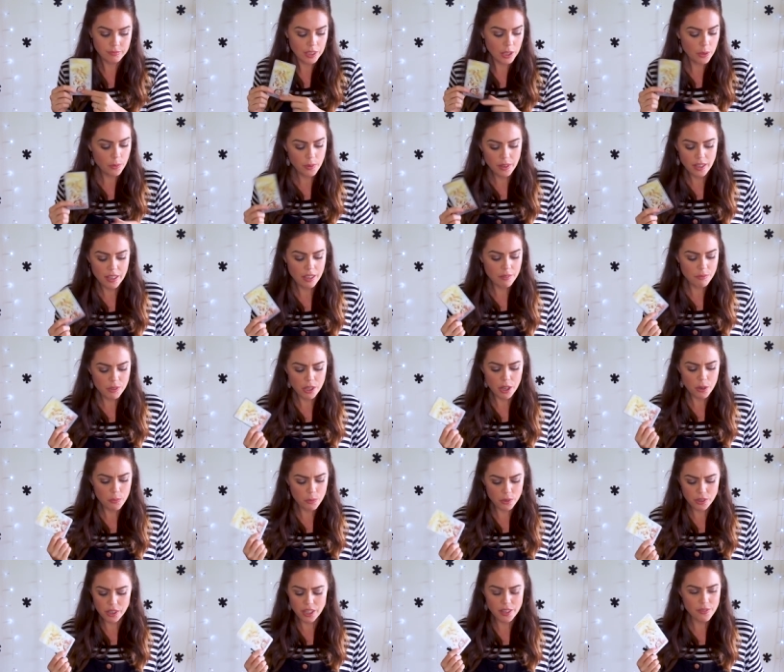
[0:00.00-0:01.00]
Are we? No,
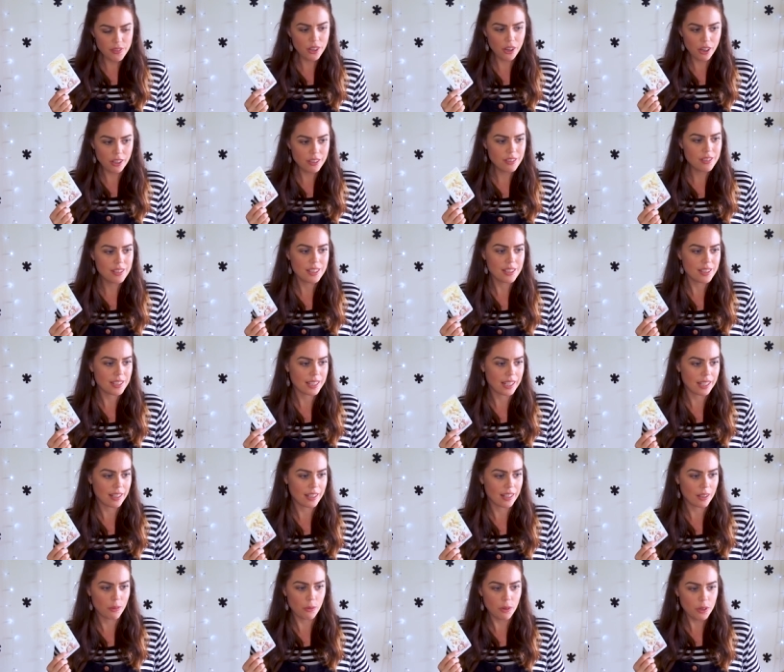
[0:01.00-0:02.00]
we're not even on to
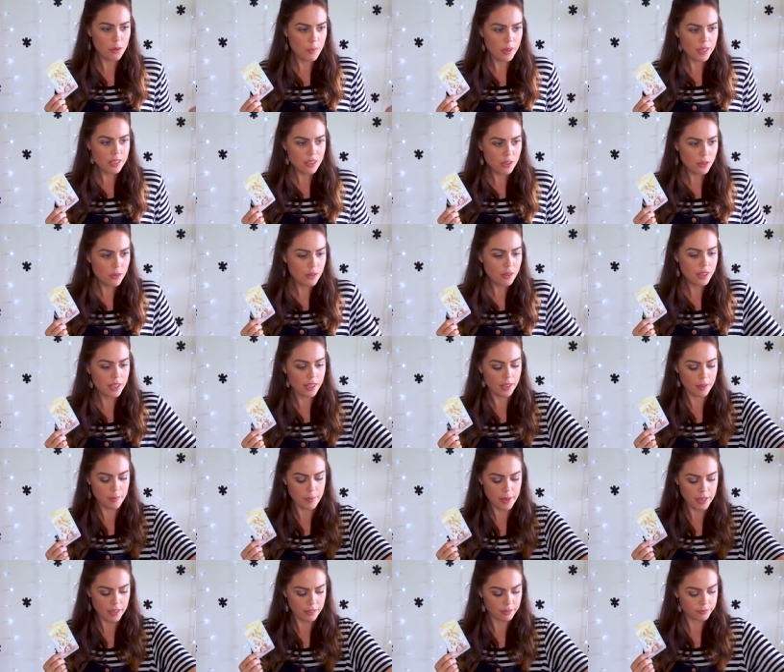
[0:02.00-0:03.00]
Saturday. What am I talking
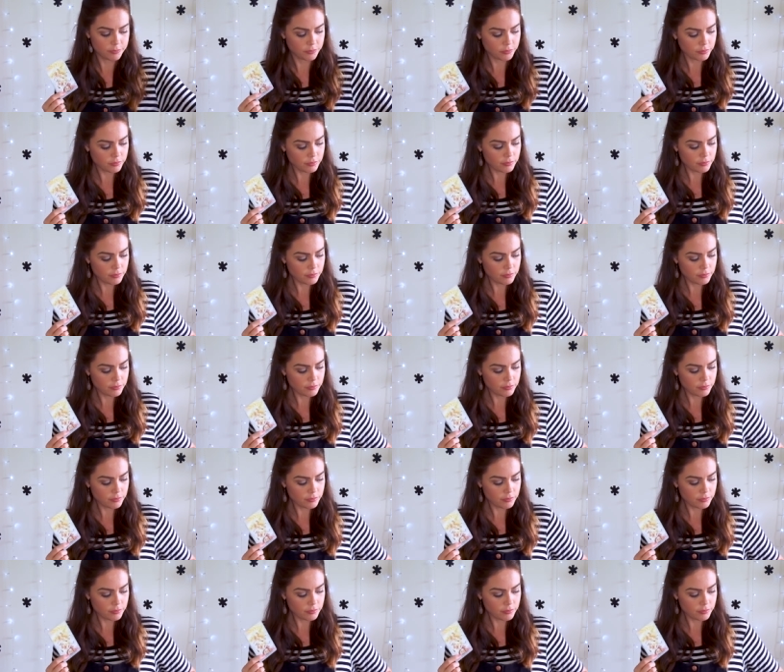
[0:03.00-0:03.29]
about?